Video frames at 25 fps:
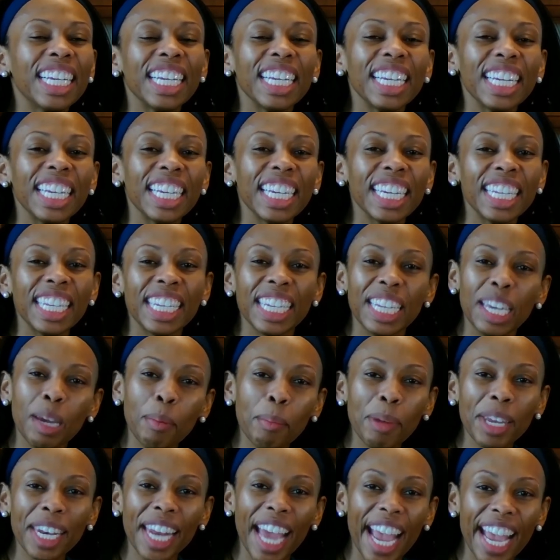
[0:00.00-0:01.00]

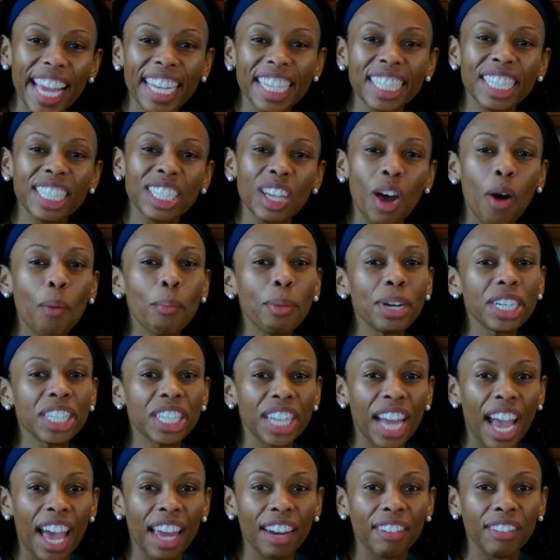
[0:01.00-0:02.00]
eliminating so much
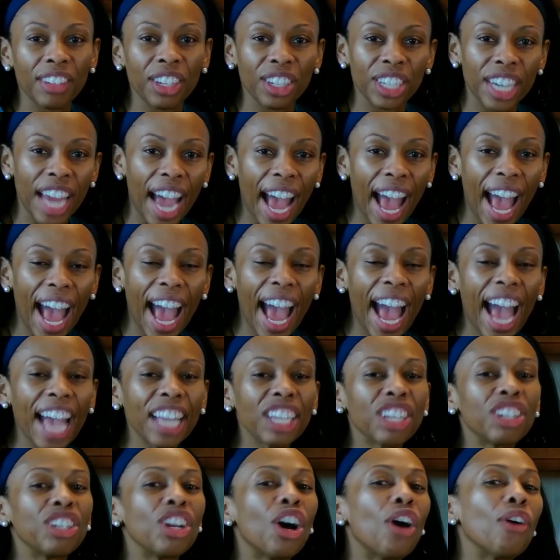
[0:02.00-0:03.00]
out of your diet.
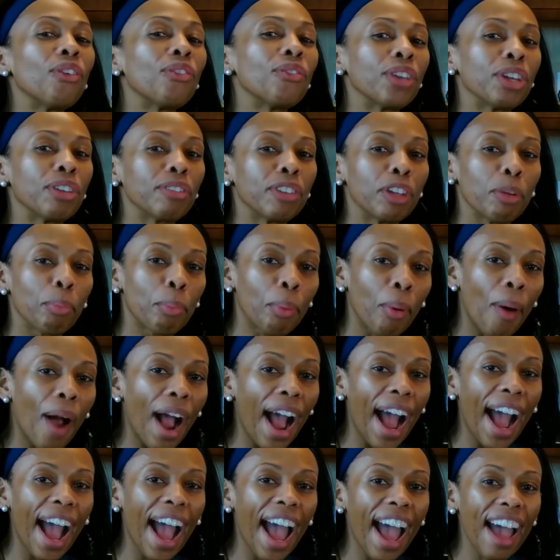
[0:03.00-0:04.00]
You don't feel
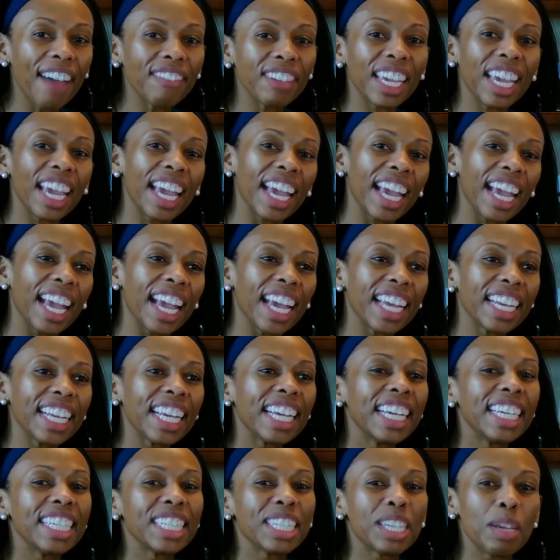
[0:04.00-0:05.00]
deprived. And
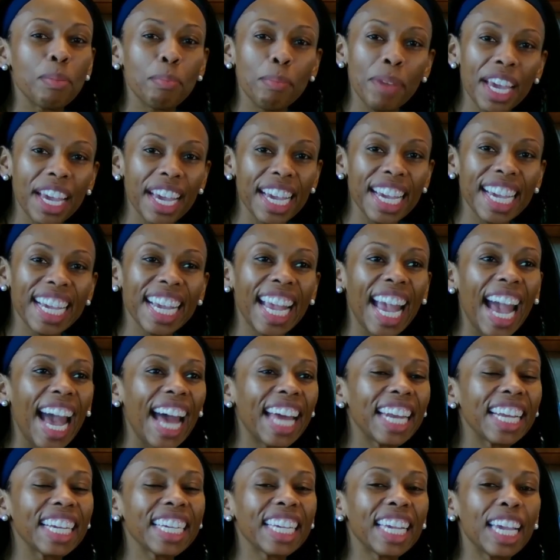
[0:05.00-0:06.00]
to me, it
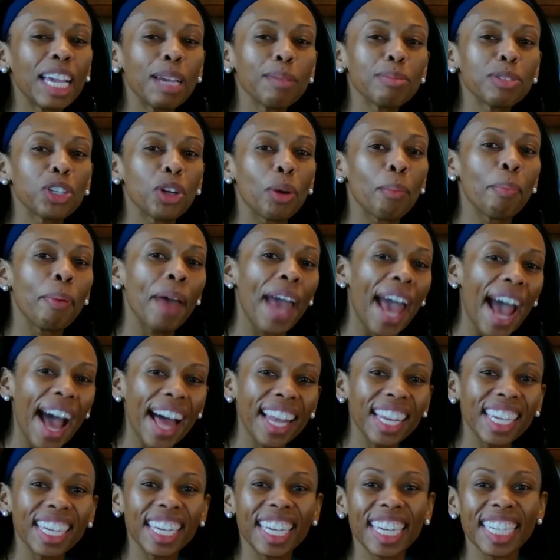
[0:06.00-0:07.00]
kind of keeps your
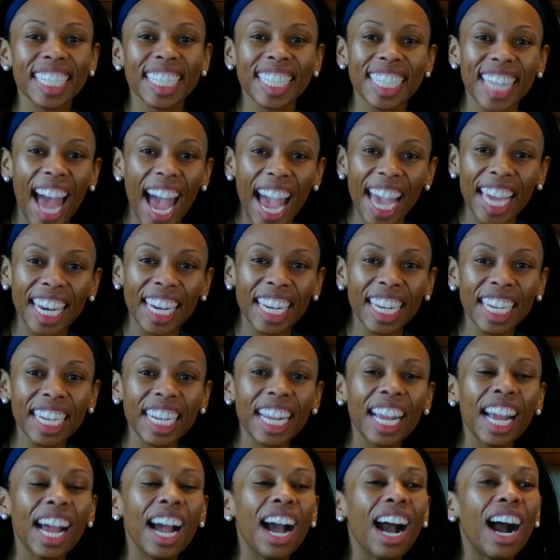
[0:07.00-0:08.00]
palate excited.
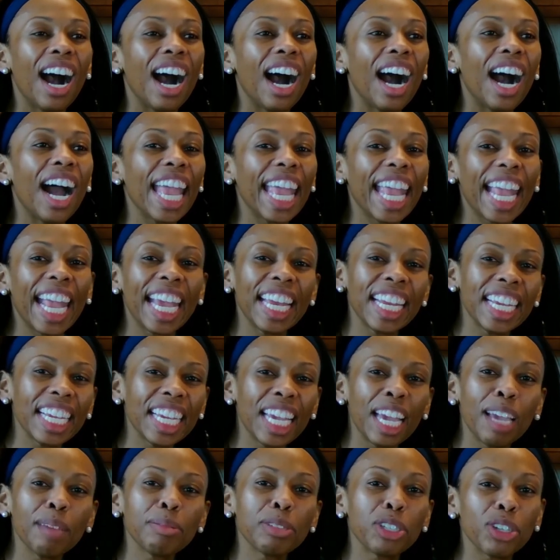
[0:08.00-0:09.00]
And it
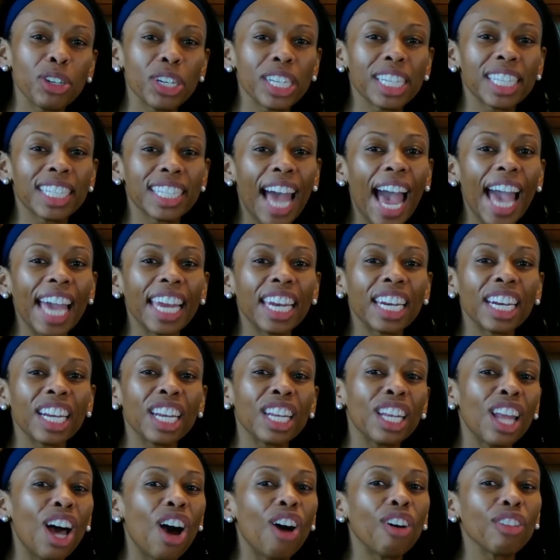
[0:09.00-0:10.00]
keeps you excited
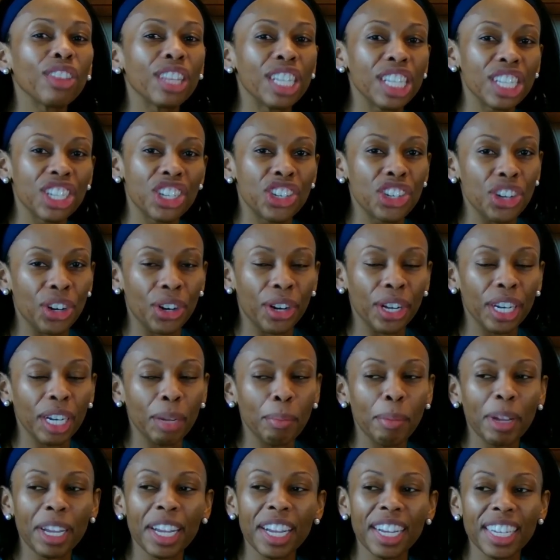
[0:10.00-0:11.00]
along this journey
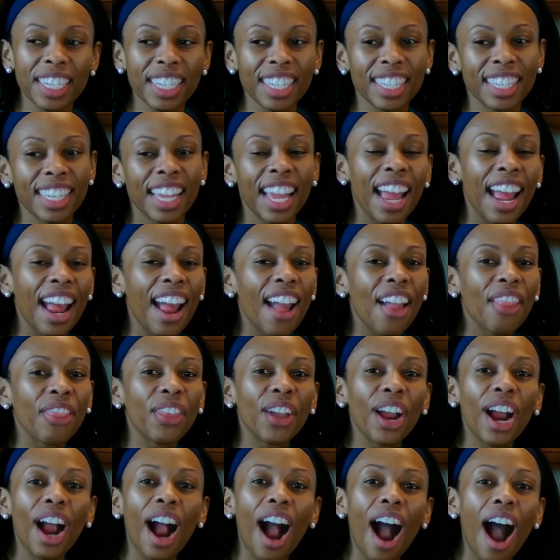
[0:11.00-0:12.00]
because
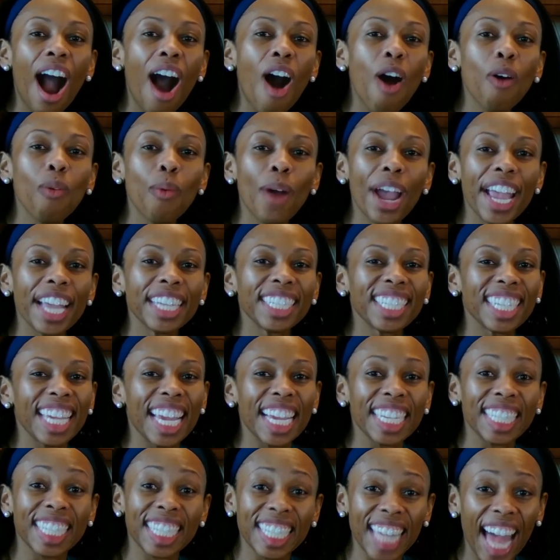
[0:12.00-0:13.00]
there are always
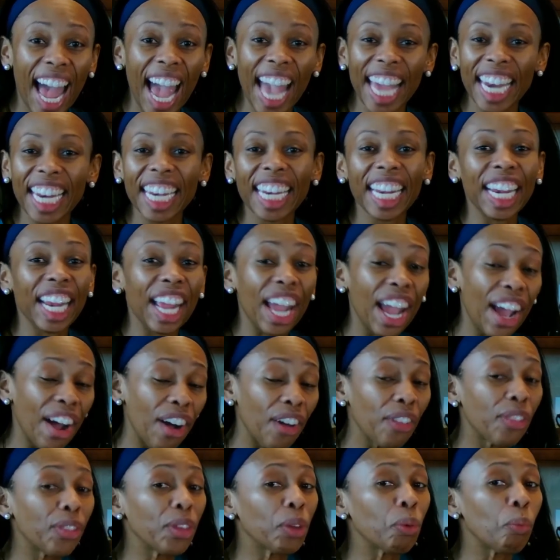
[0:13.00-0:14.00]
exciting and
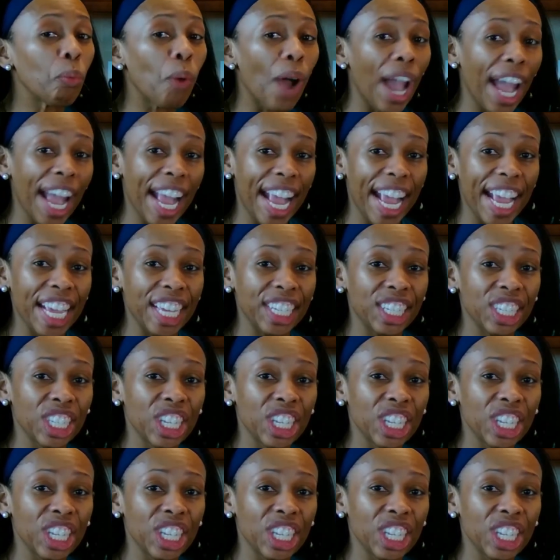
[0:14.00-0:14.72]
healthy ways